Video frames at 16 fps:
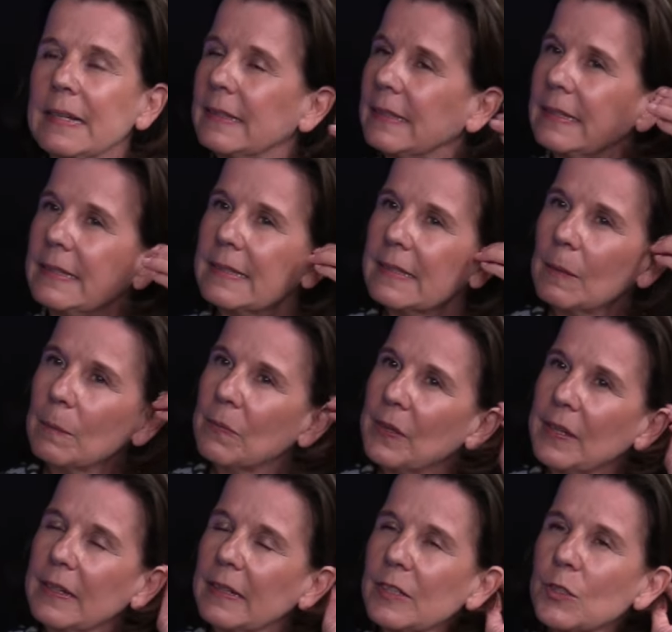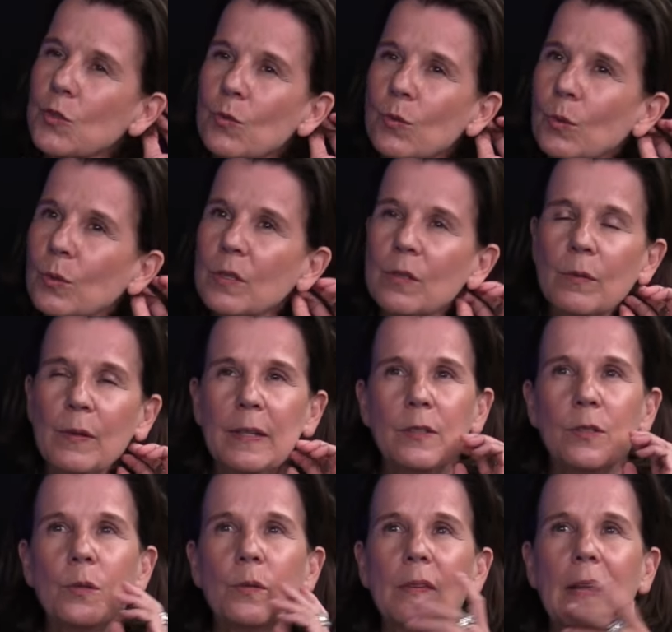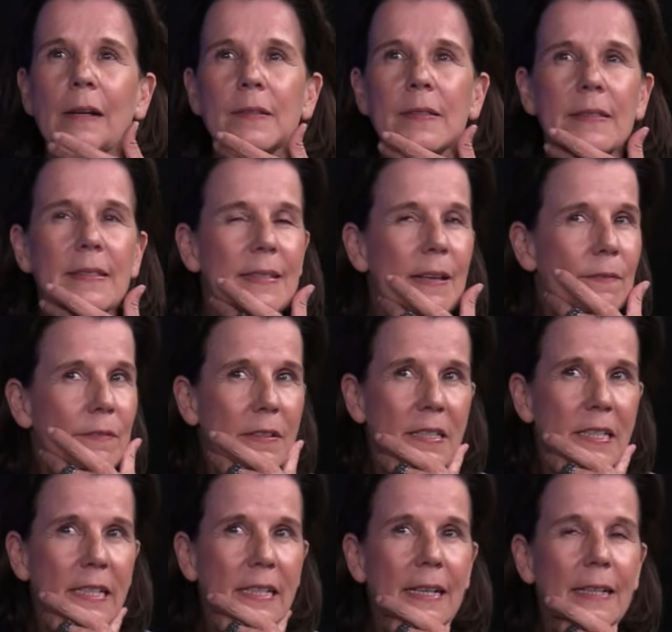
did something extraordinary 2017.